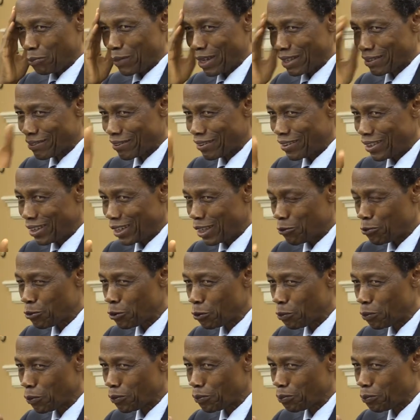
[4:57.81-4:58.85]
But if
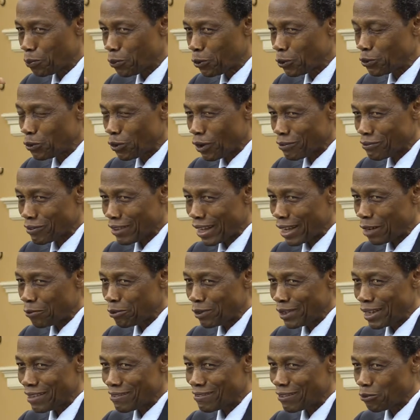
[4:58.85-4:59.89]
you put yourself
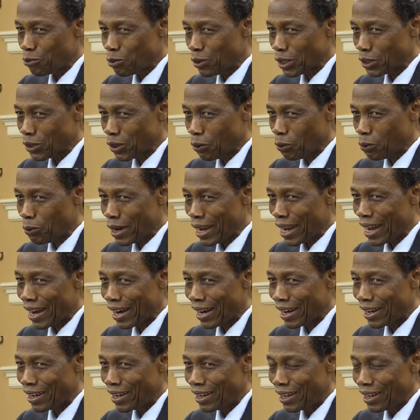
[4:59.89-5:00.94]
in a situation where